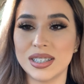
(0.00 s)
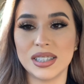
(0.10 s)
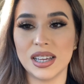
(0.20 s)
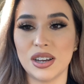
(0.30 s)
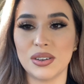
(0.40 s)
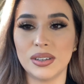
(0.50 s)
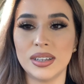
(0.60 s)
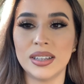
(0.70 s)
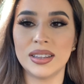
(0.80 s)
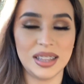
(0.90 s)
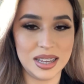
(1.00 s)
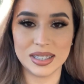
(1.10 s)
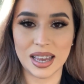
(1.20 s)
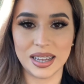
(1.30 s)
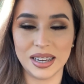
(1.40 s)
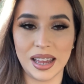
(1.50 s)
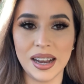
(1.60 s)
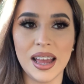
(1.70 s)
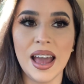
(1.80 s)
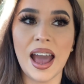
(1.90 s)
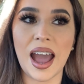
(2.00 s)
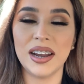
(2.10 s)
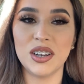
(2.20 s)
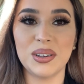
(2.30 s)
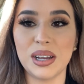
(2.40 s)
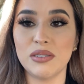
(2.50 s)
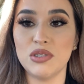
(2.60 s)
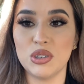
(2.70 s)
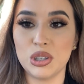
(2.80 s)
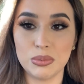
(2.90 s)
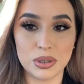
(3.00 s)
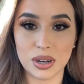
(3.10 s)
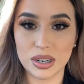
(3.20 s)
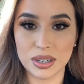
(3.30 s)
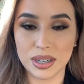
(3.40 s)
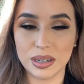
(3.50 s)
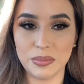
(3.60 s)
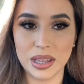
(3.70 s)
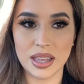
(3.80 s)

as little things I could get. I know a lot of YouTube stars are gonna be